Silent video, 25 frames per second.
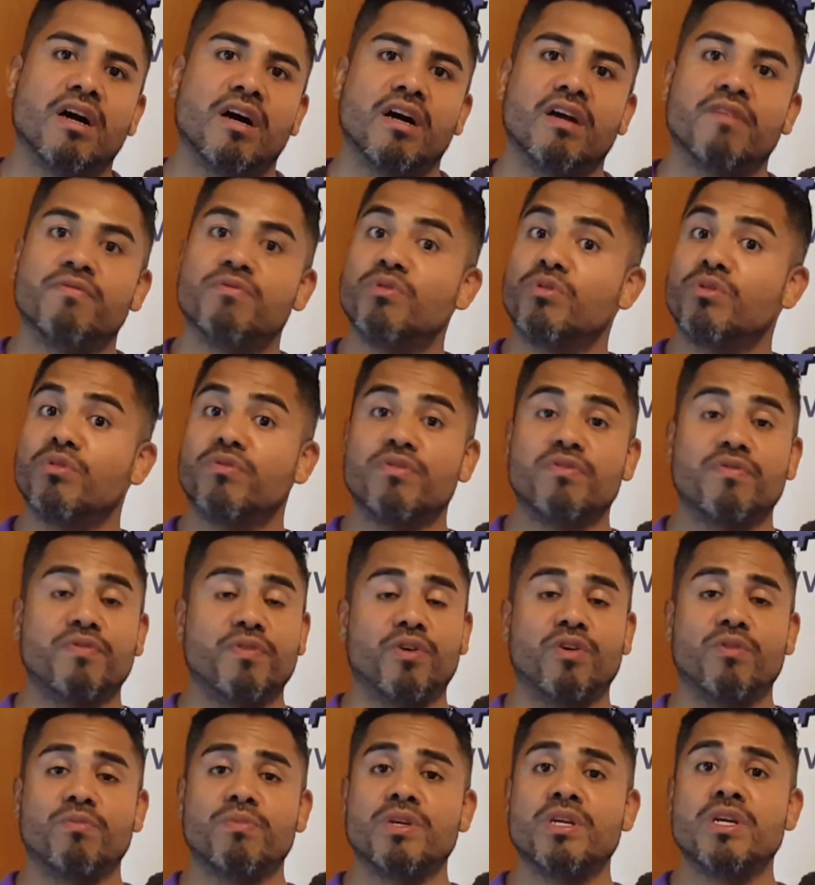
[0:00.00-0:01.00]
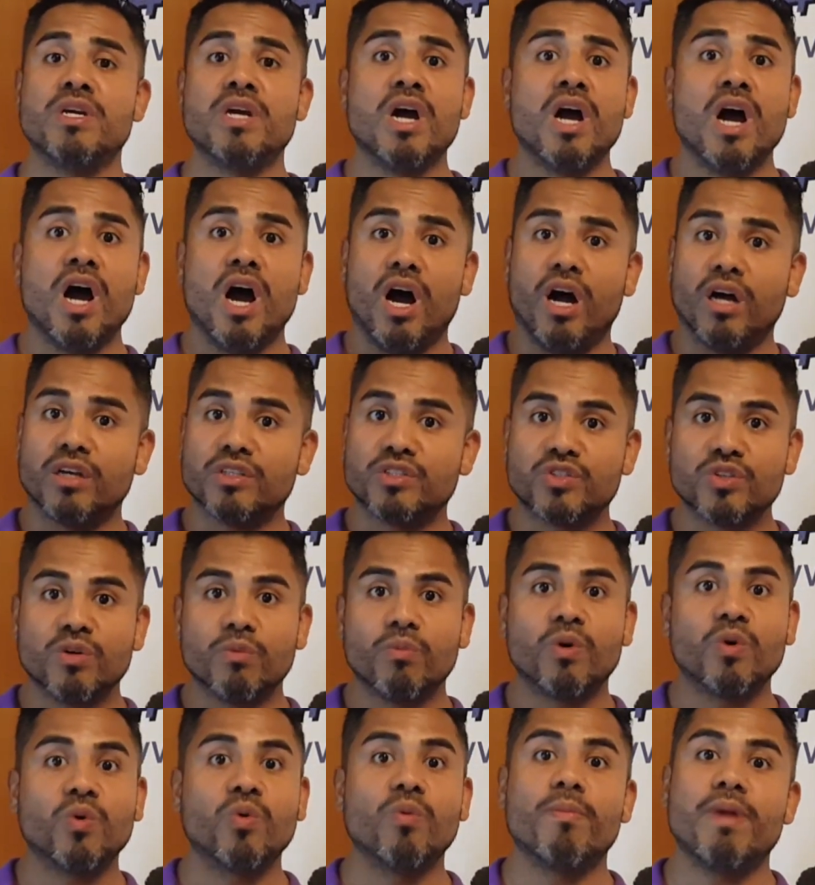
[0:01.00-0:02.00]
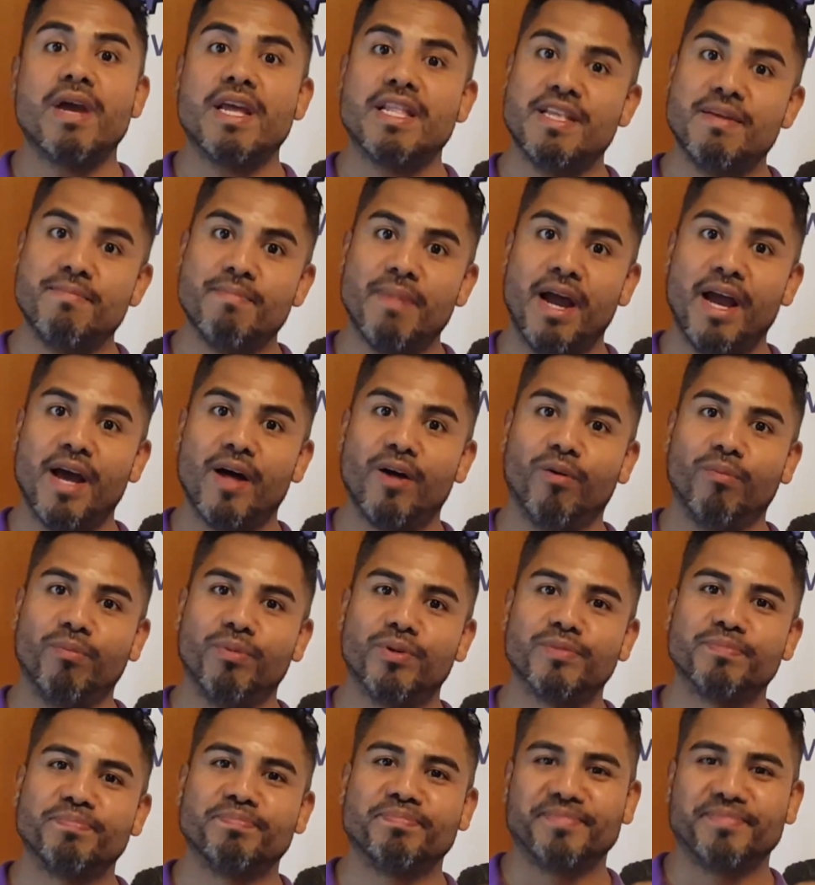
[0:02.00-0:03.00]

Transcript: if you could refer me someone who may need my help.